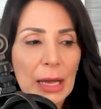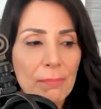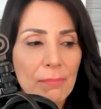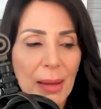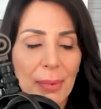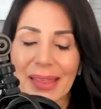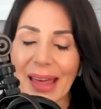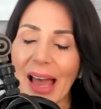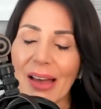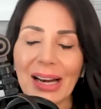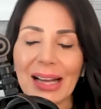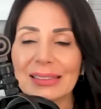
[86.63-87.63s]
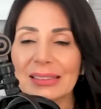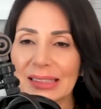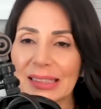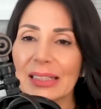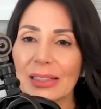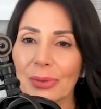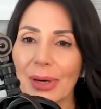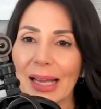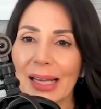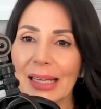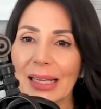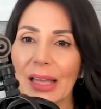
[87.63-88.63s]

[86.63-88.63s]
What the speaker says: maybe they have an idea, right?